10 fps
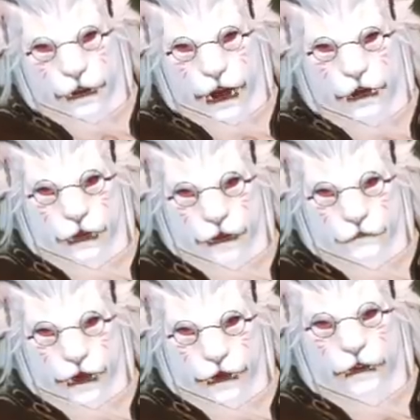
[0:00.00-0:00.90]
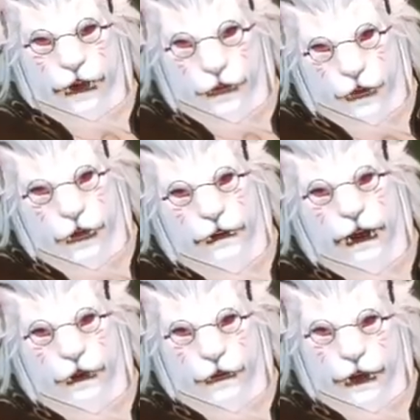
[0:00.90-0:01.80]
So first
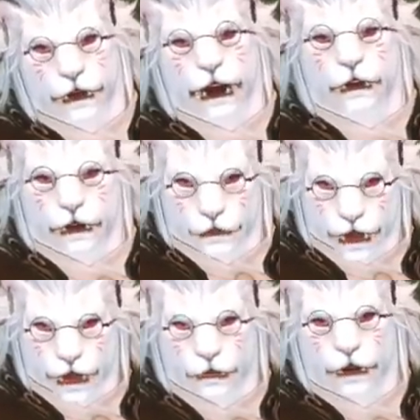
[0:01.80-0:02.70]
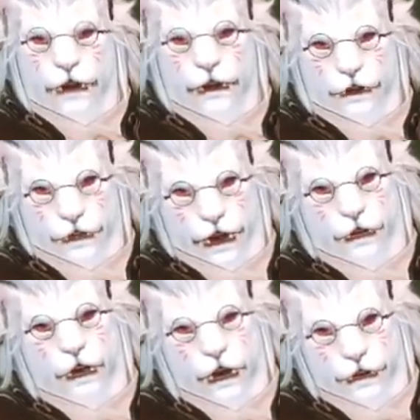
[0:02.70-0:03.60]
off is the non
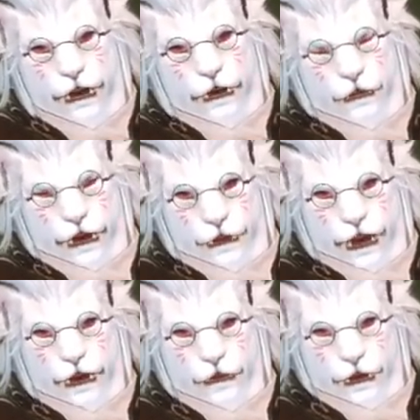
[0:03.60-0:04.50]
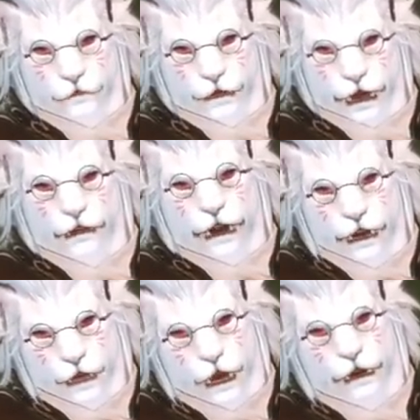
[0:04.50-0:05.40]
or the non-crafting like combat
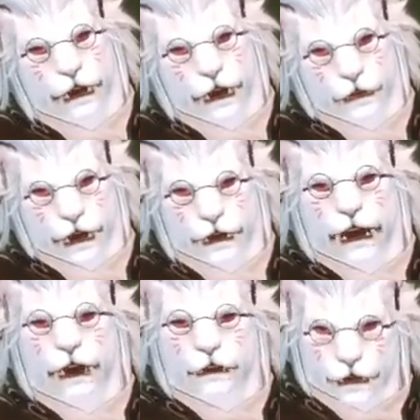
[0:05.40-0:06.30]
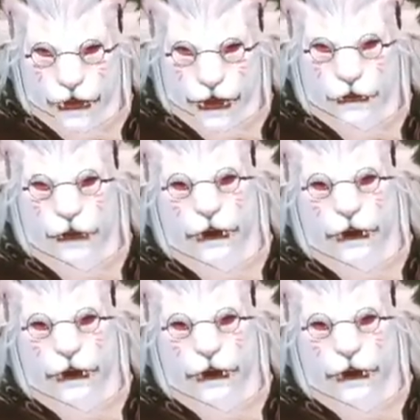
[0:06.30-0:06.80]
focus stuff. This is pretty simple